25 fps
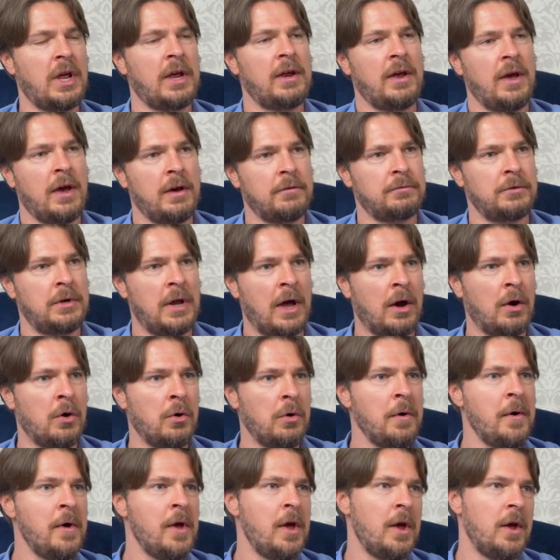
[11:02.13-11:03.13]
have
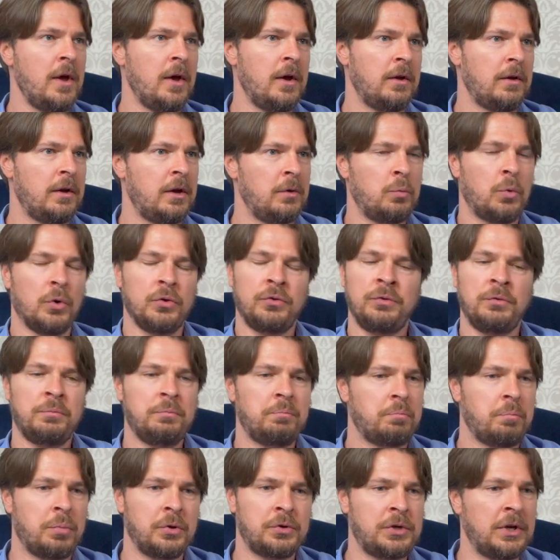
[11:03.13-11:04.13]
now. It
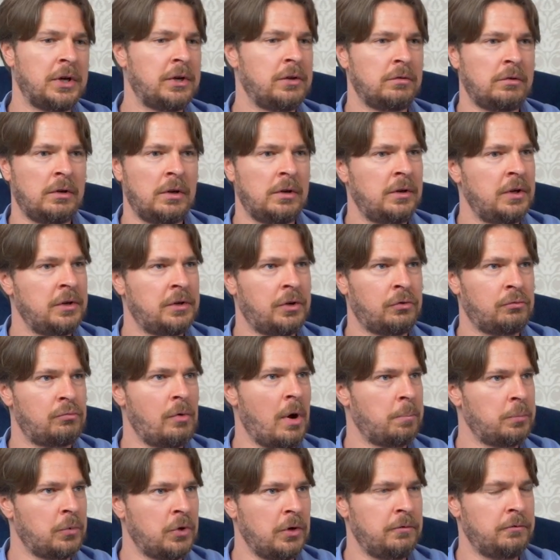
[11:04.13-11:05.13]
wasn't particularly
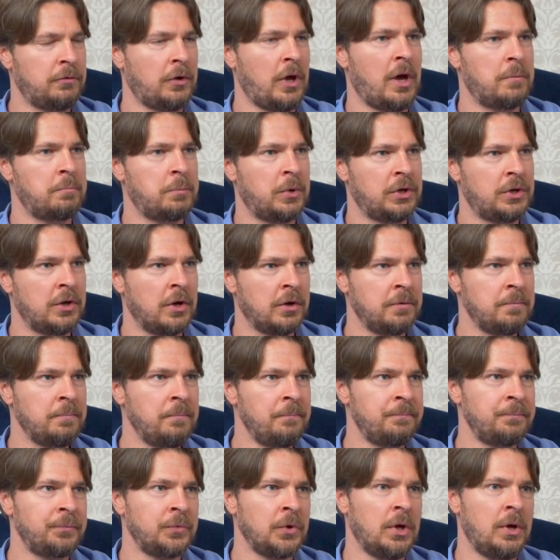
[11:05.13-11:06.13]
disruptive, can be done.
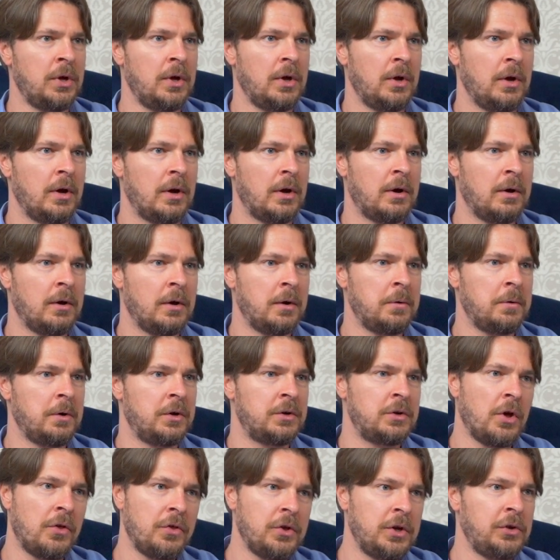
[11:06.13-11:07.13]

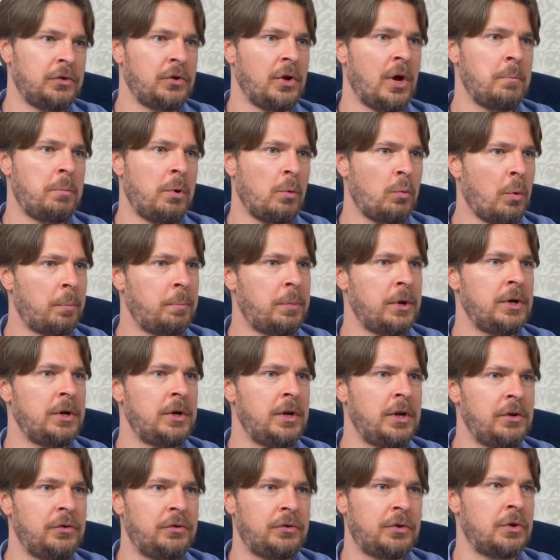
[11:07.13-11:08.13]
Another example would
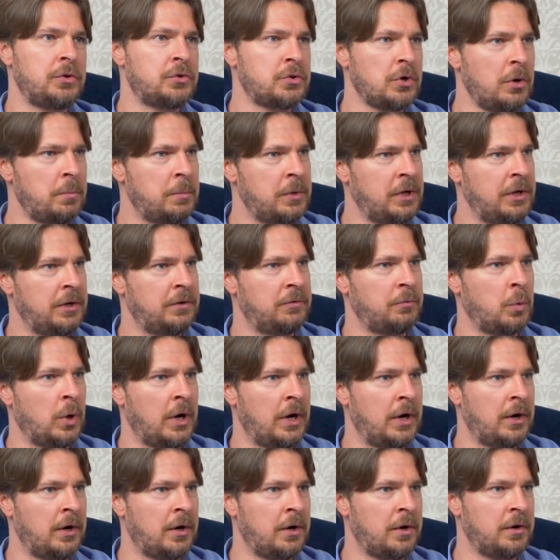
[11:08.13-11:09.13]
be Eastern Germany,
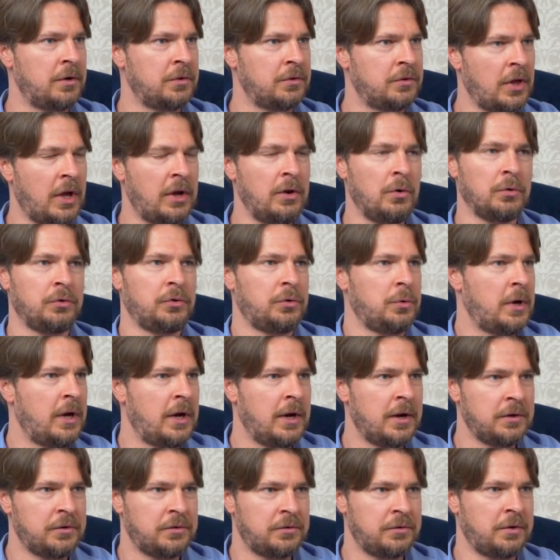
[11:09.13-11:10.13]
where they also
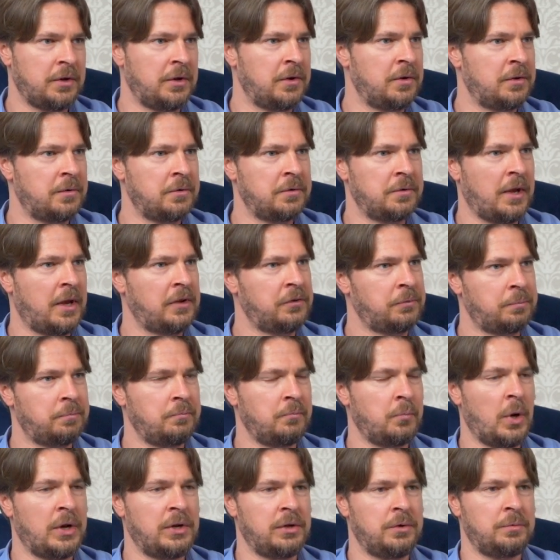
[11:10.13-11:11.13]
had,
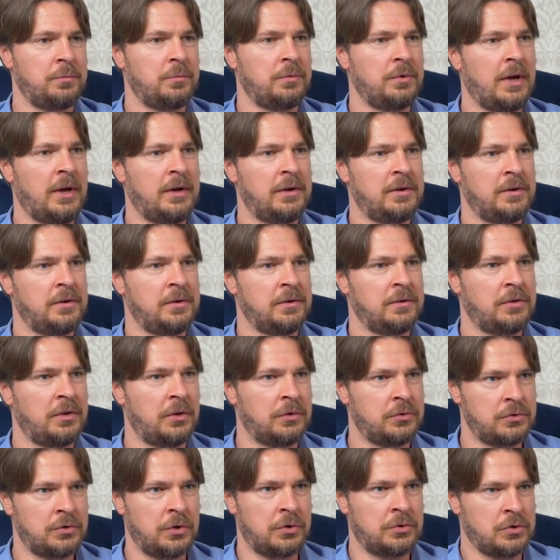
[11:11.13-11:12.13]

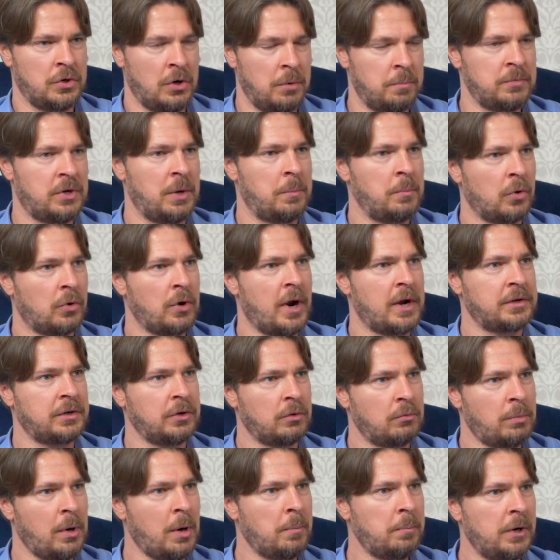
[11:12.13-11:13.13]
the German
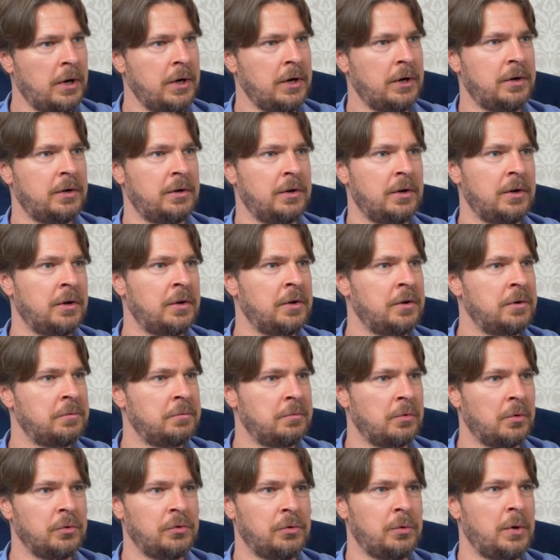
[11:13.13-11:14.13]
Democratic Republic
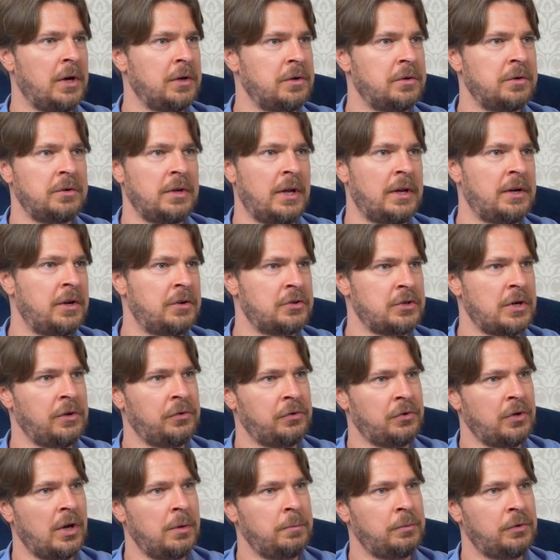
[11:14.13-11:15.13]
also had an
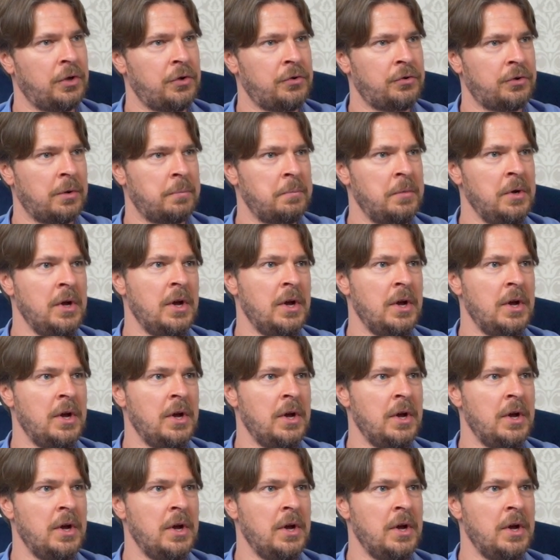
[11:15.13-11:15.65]
NHS type system.